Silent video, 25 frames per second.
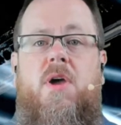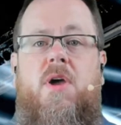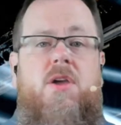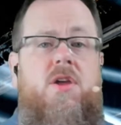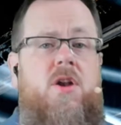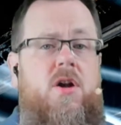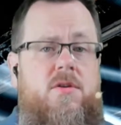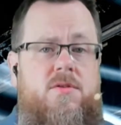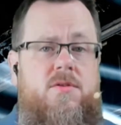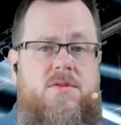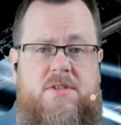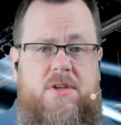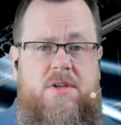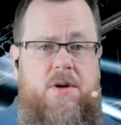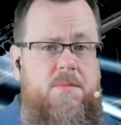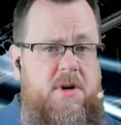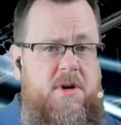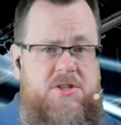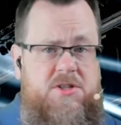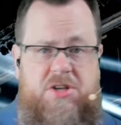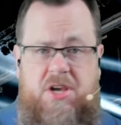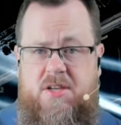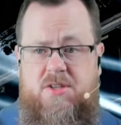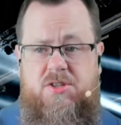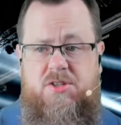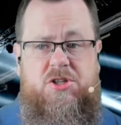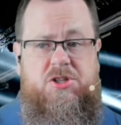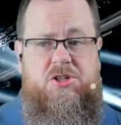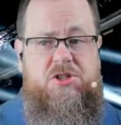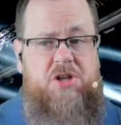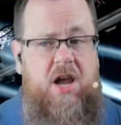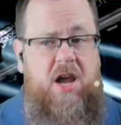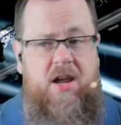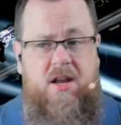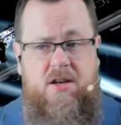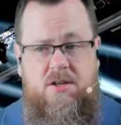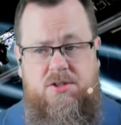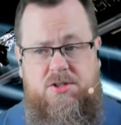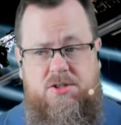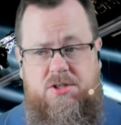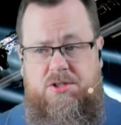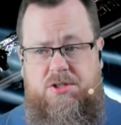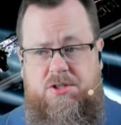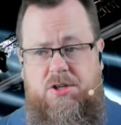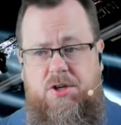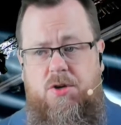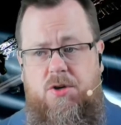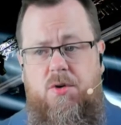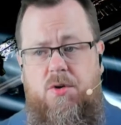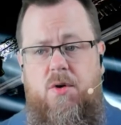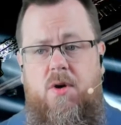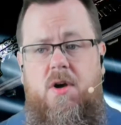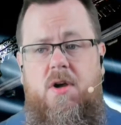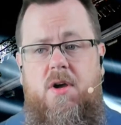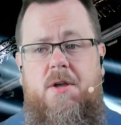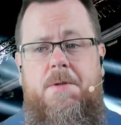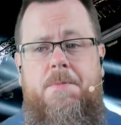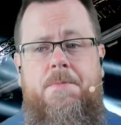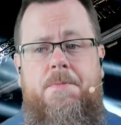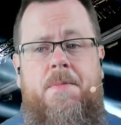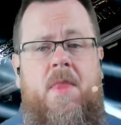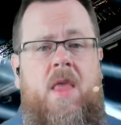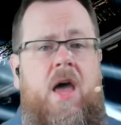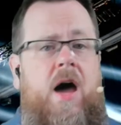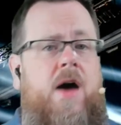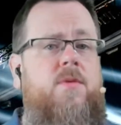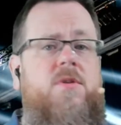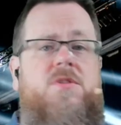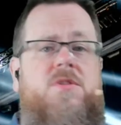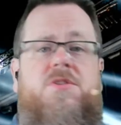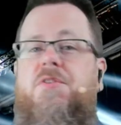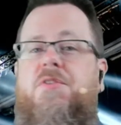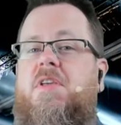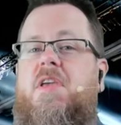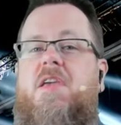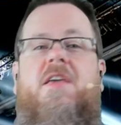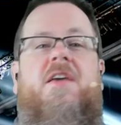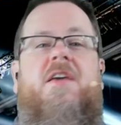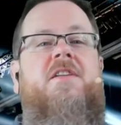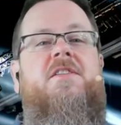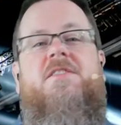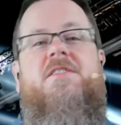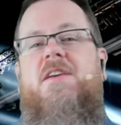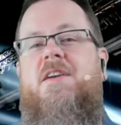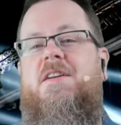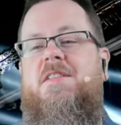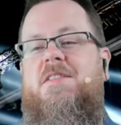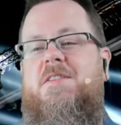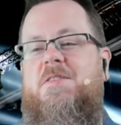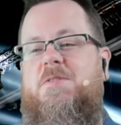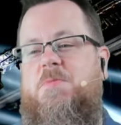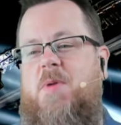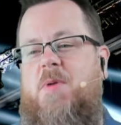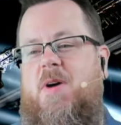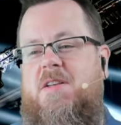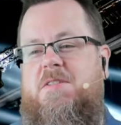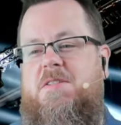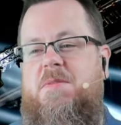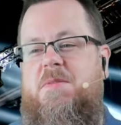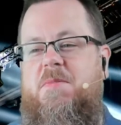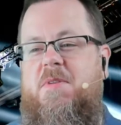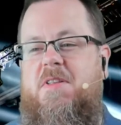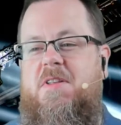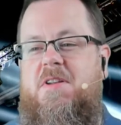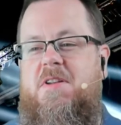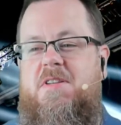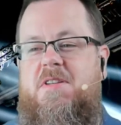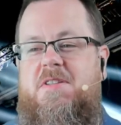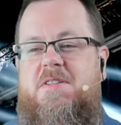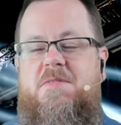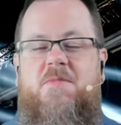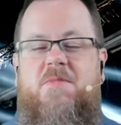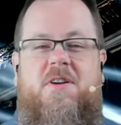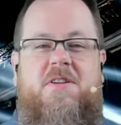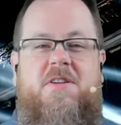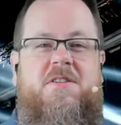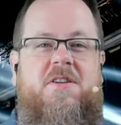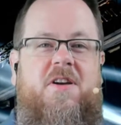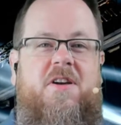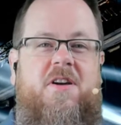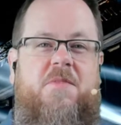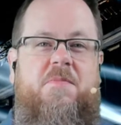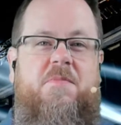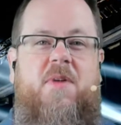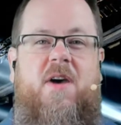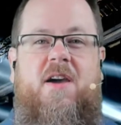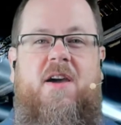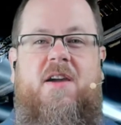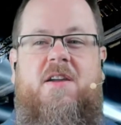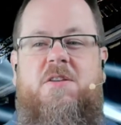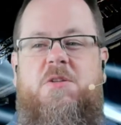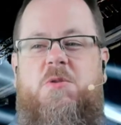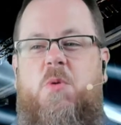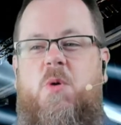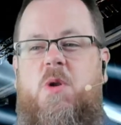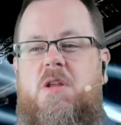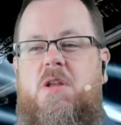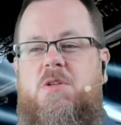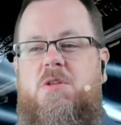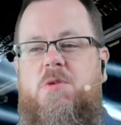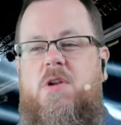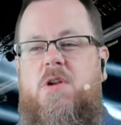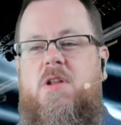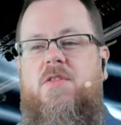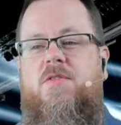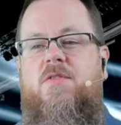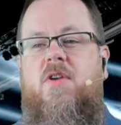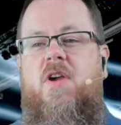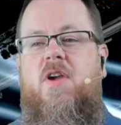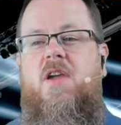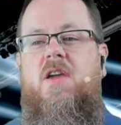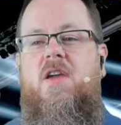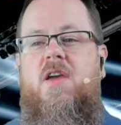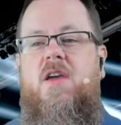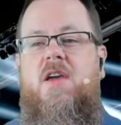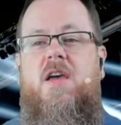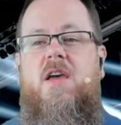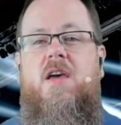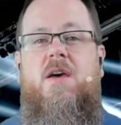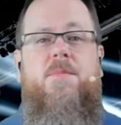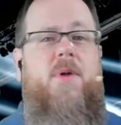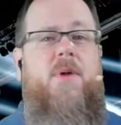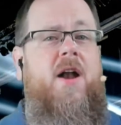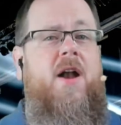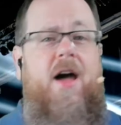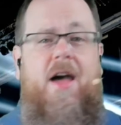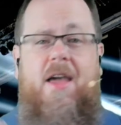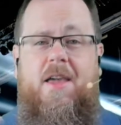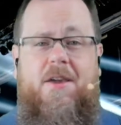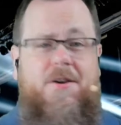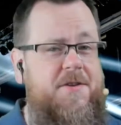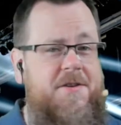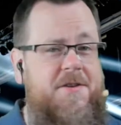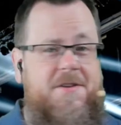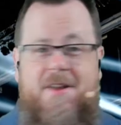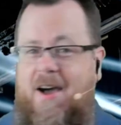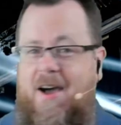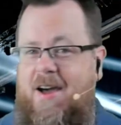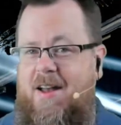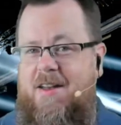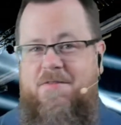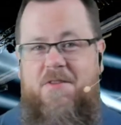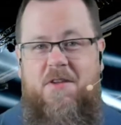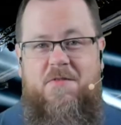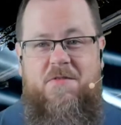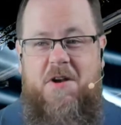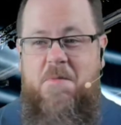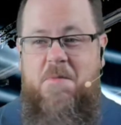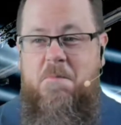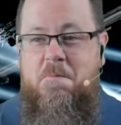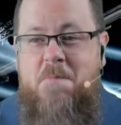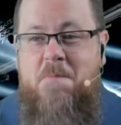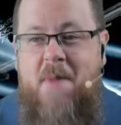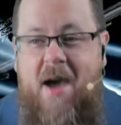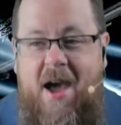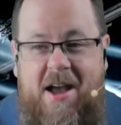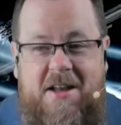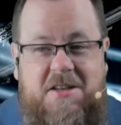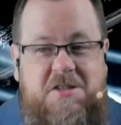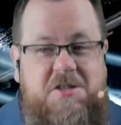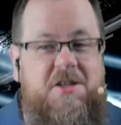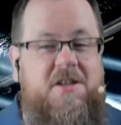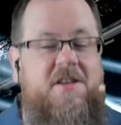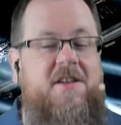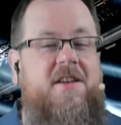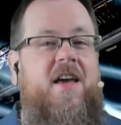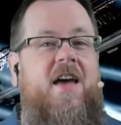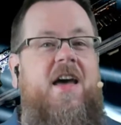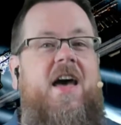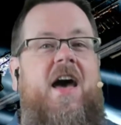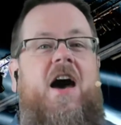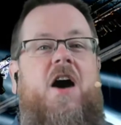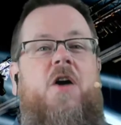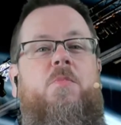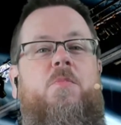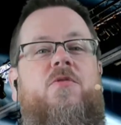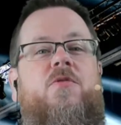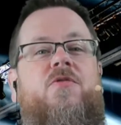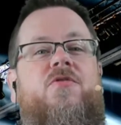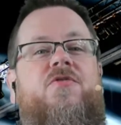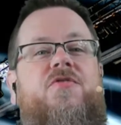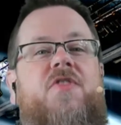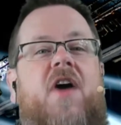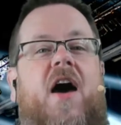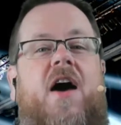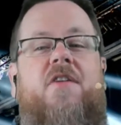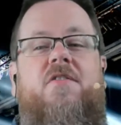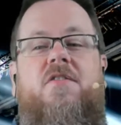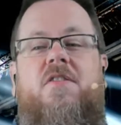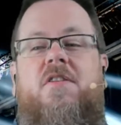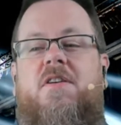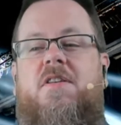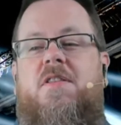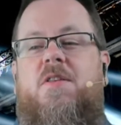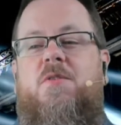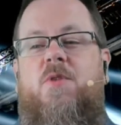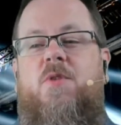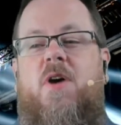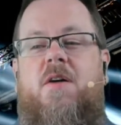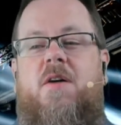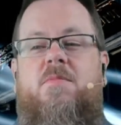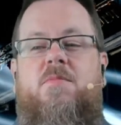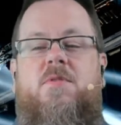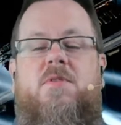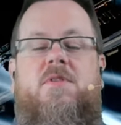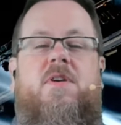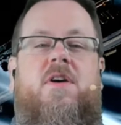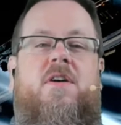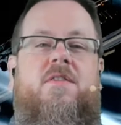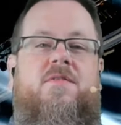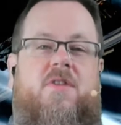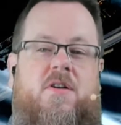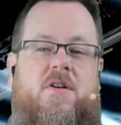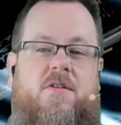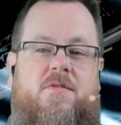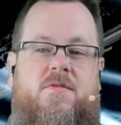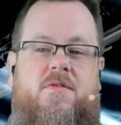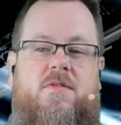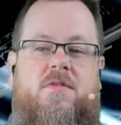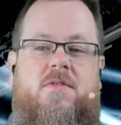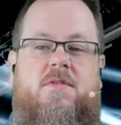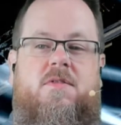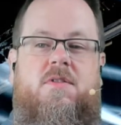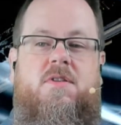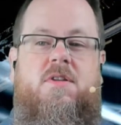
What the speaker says: But you know, so much has changed too. I was only hinting at those possibilities in my talk back in 2023, but I could not have even imagined how profoundly the web would evolve.